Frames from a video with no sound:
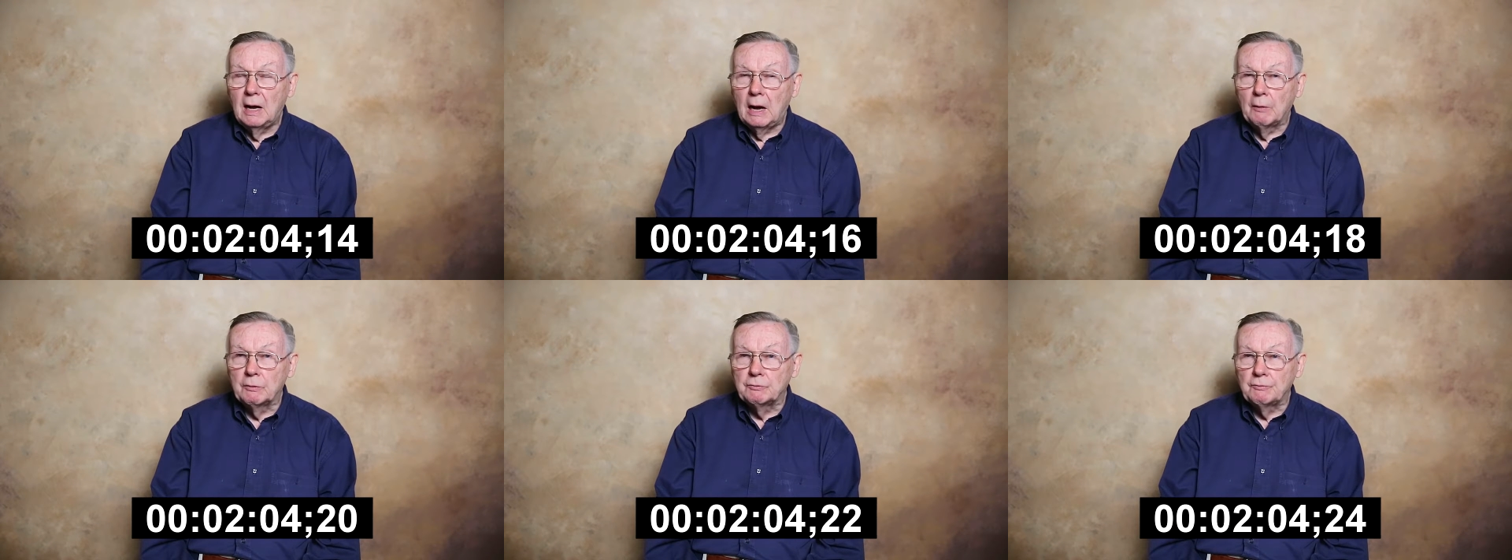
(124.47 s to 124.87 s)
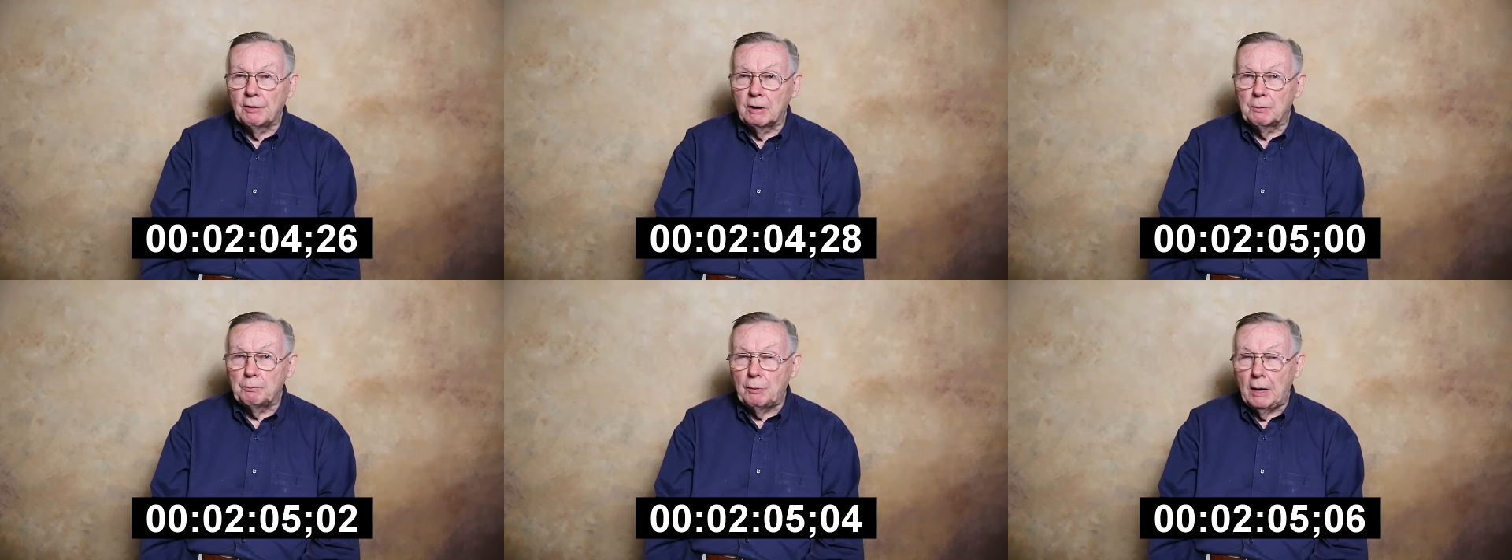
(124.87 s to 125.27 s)
I was
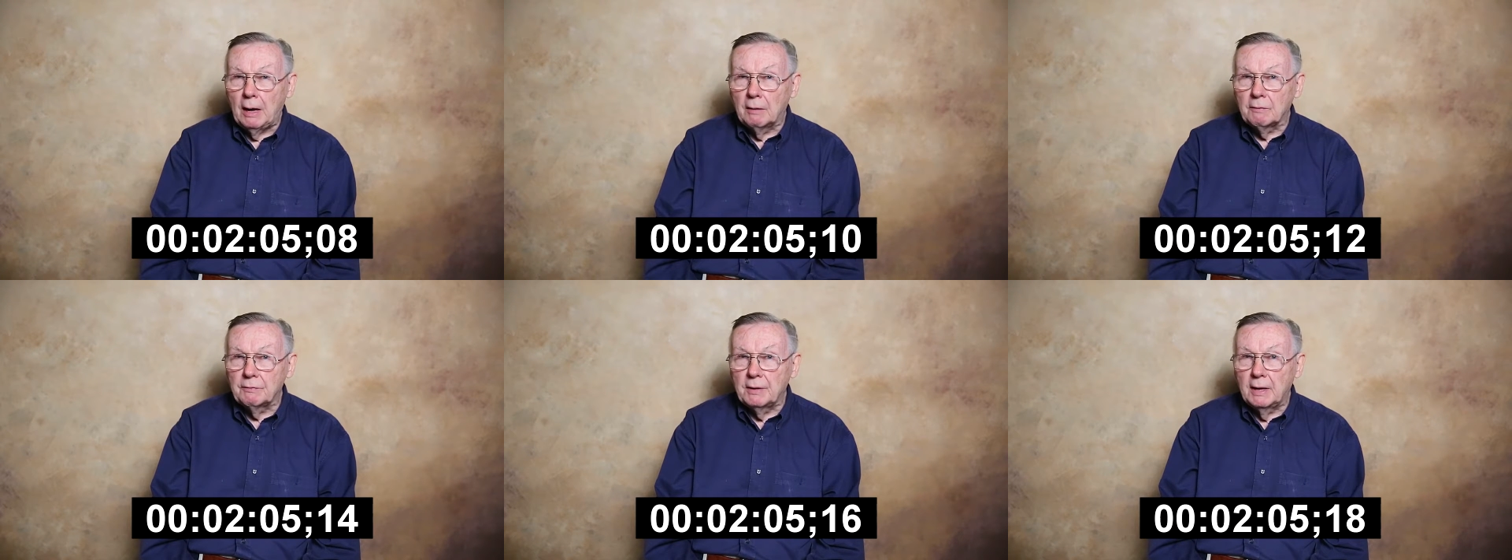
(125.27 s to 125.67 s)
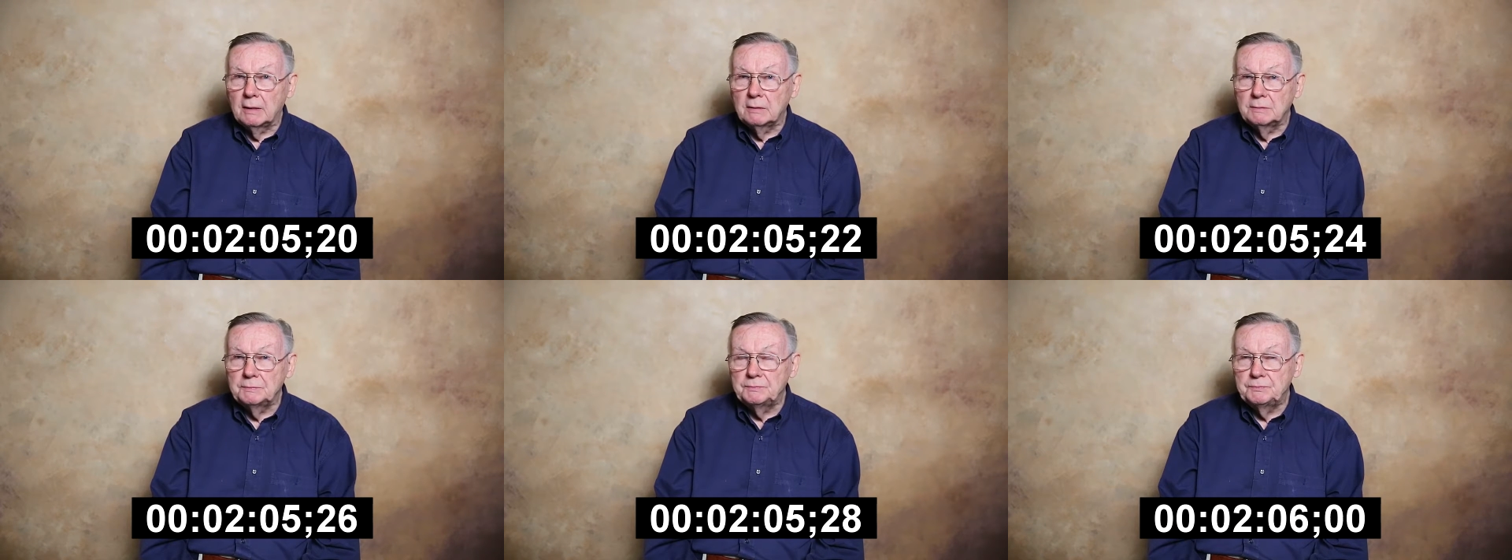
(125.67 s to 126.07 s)
very proud of
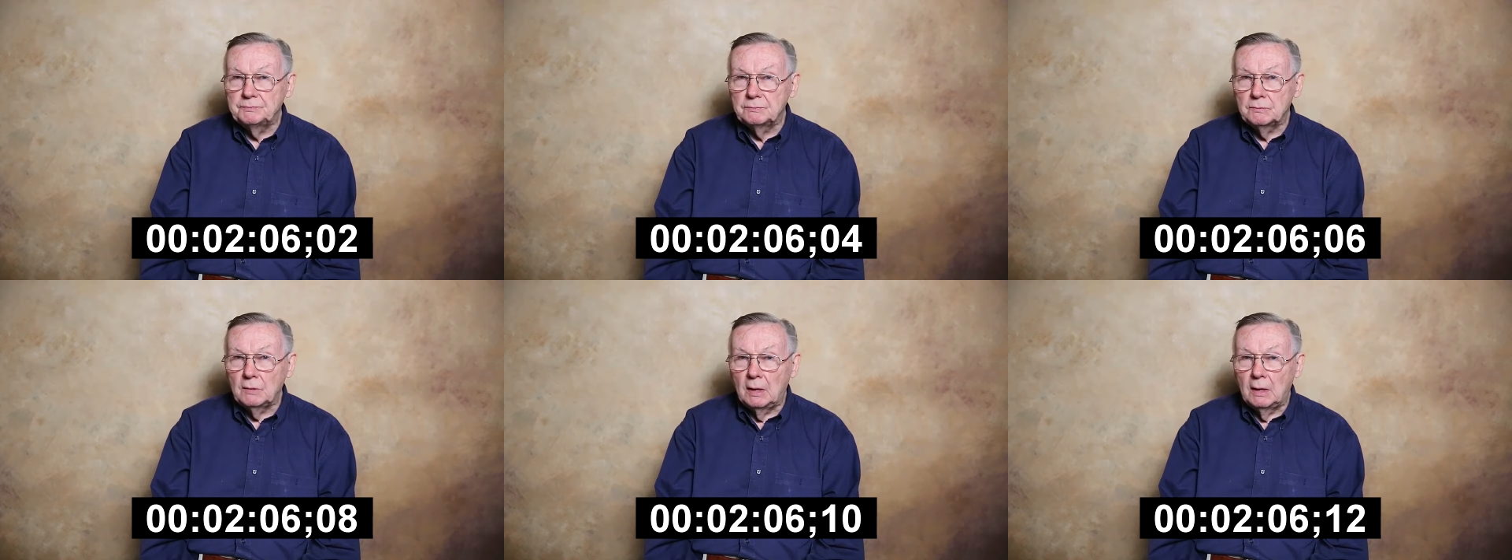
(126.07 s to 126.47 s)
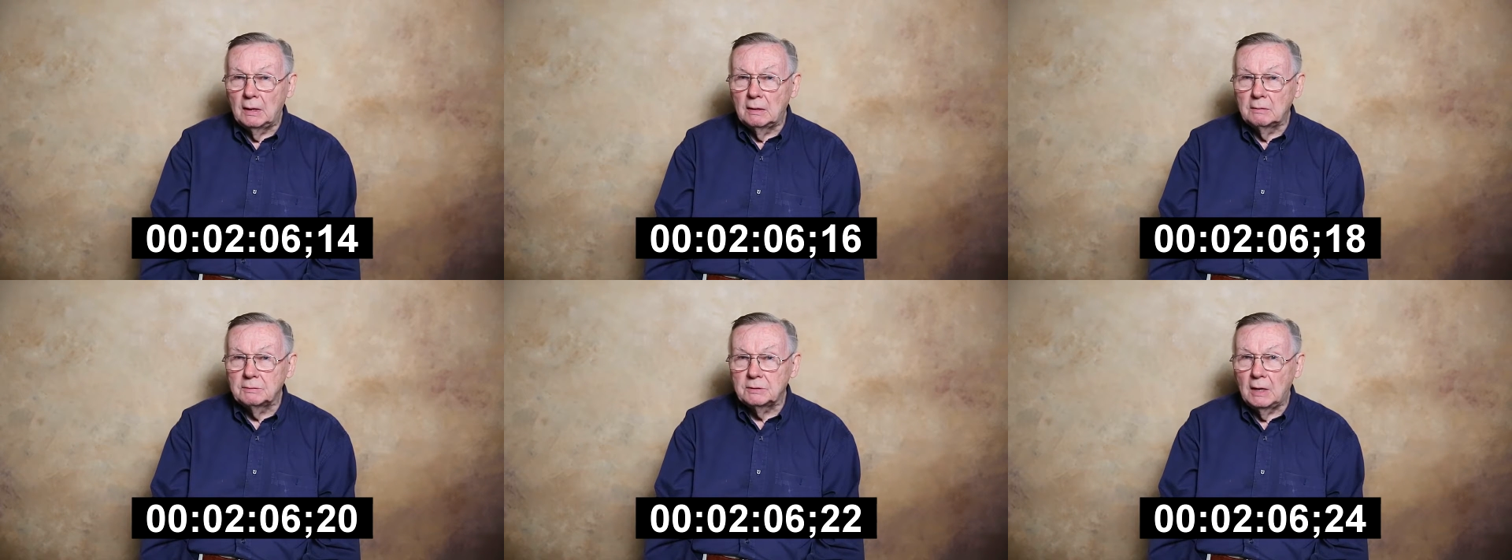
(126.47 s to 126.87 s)
that
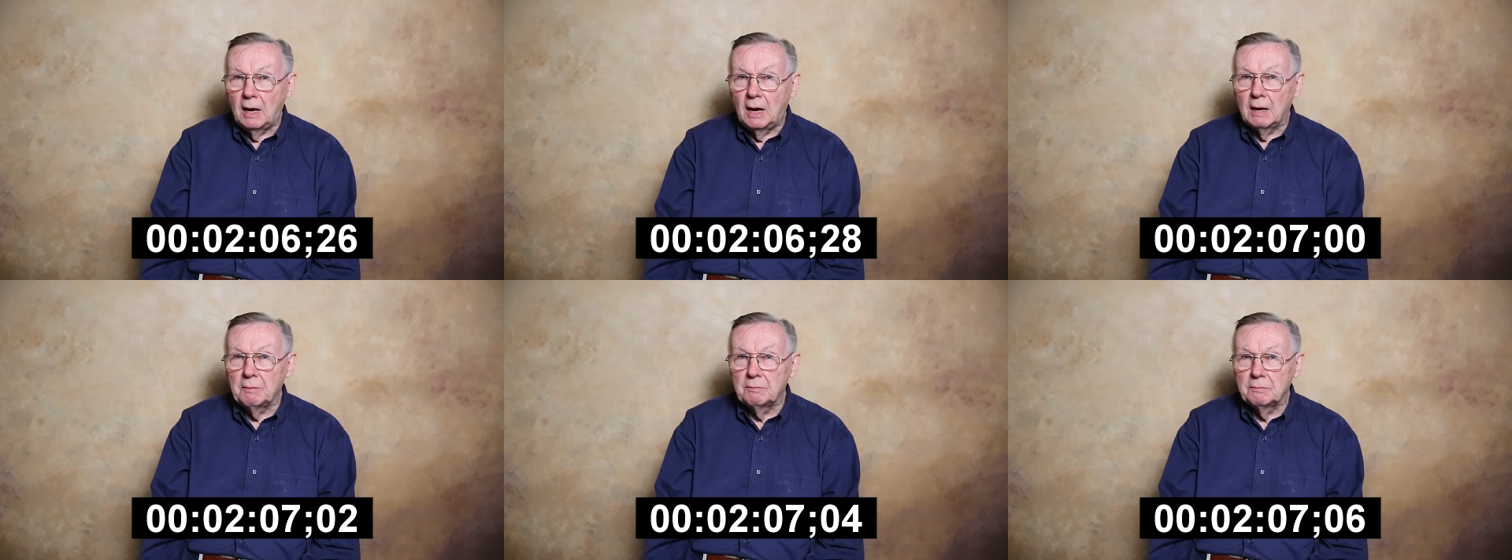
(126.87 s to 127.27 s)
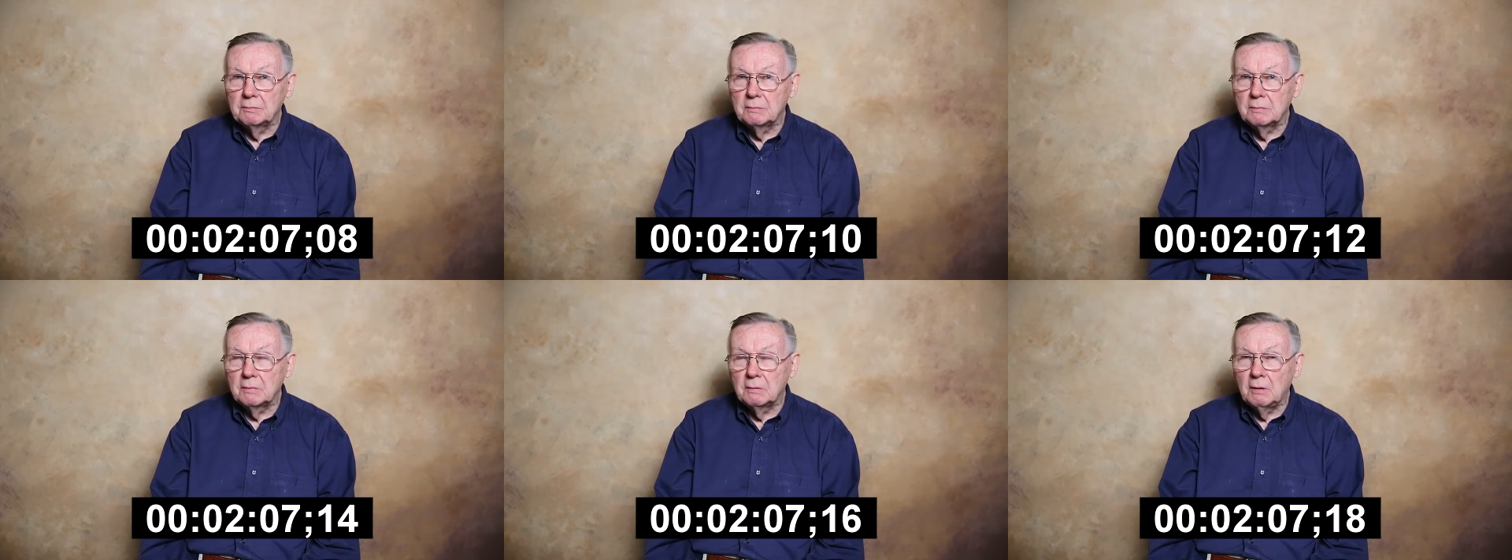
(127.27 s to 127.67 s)

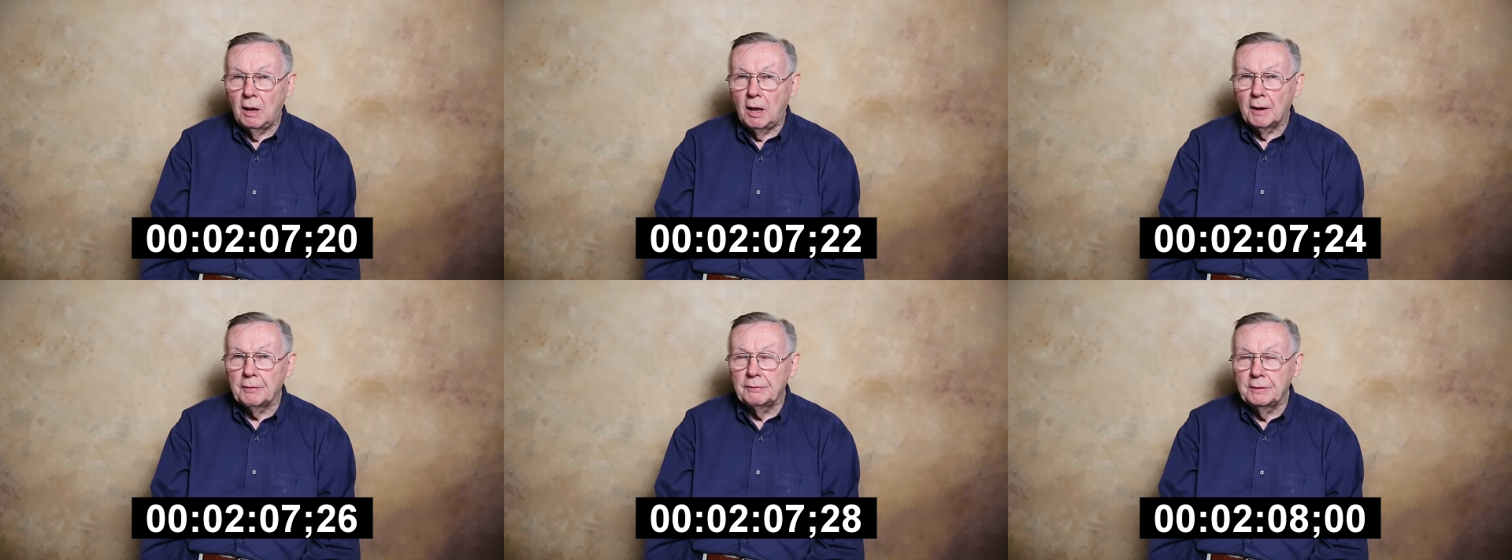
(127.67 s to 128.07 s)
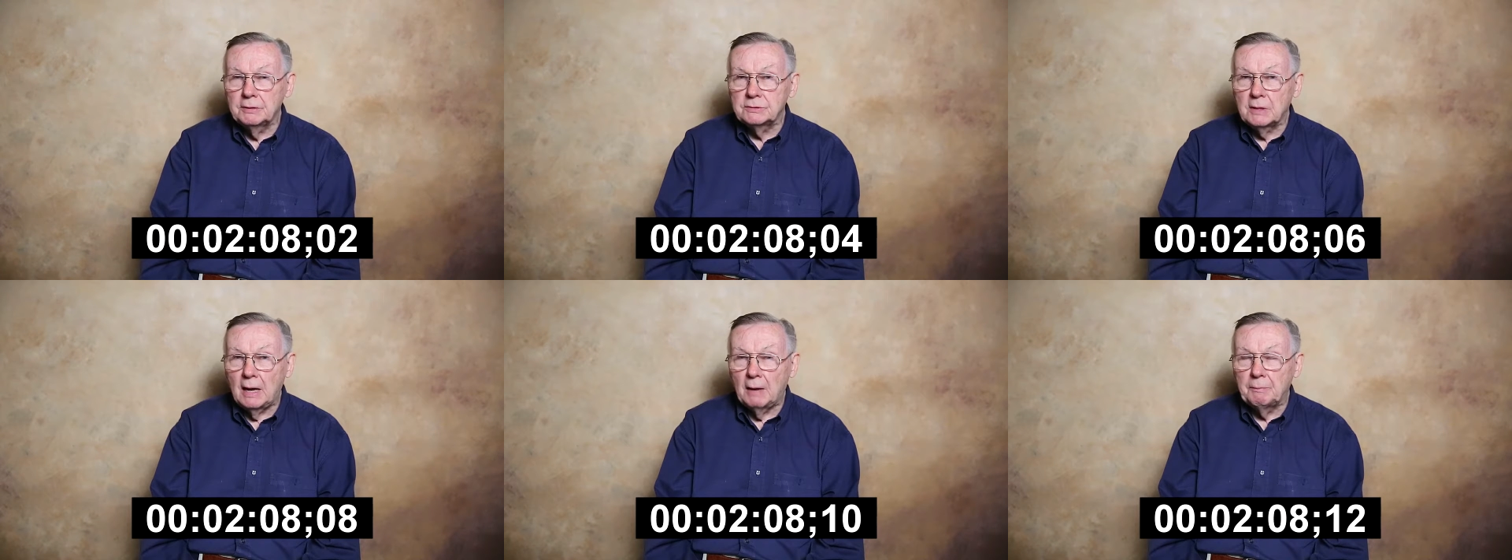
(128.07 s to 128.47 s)
time. A lot of
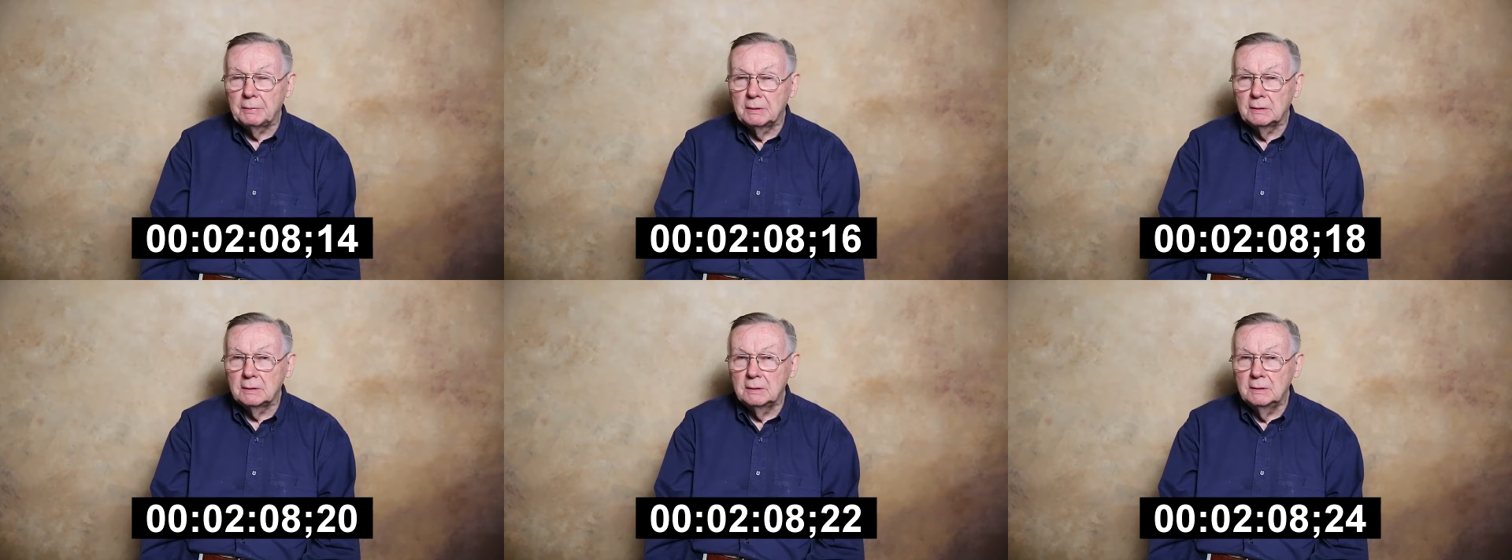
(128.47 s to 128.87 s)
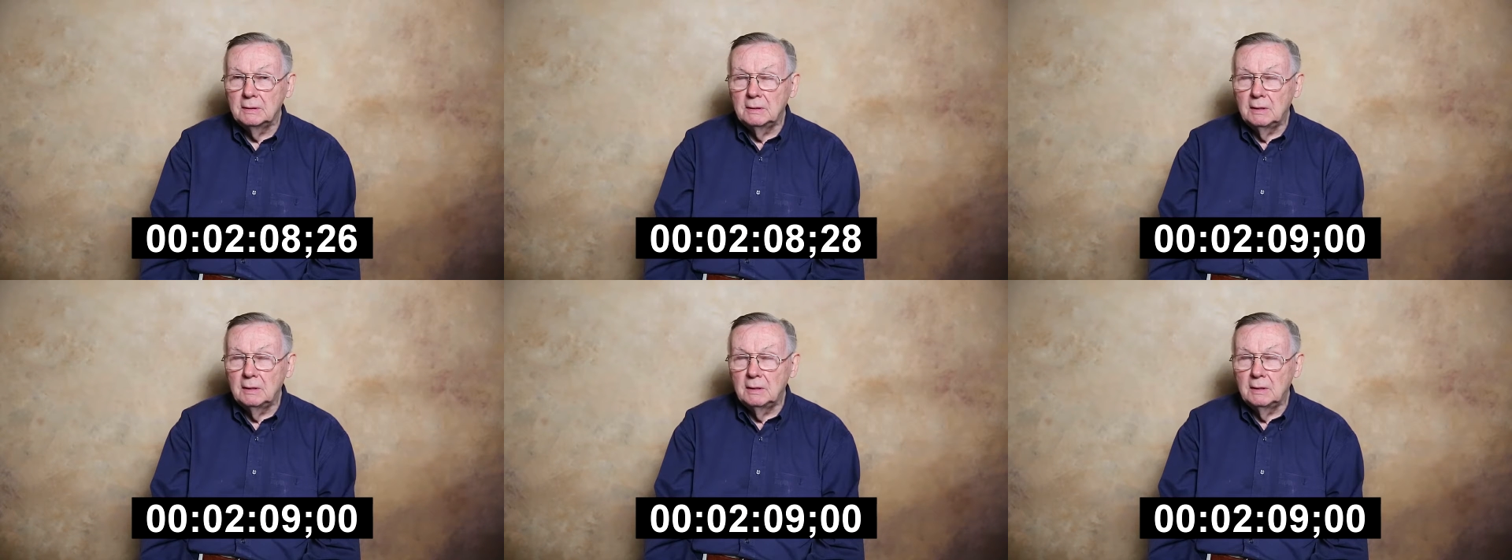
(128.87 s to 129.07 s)
things happened.